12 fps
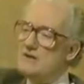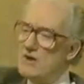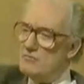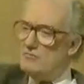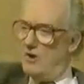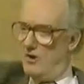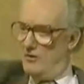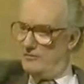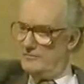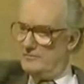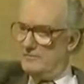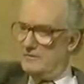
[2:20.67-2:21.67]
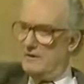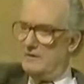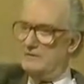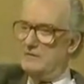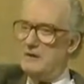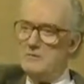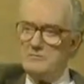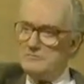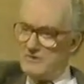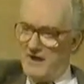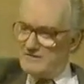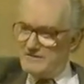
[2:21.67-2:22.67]
no God and no
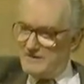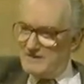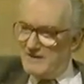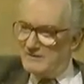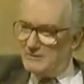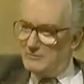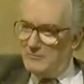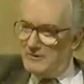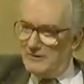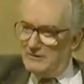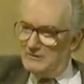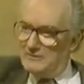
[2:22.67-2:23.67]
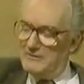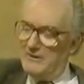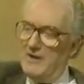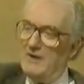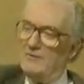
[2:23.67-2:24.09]
transcendental world,